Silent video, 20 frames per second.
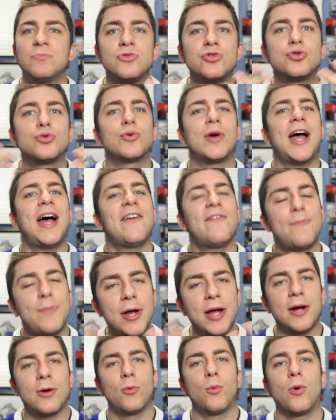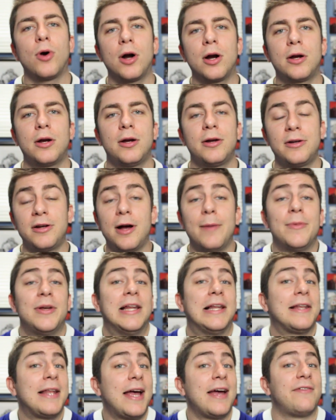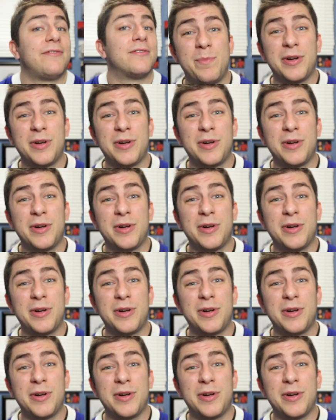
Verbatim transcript: draft pick work come into life.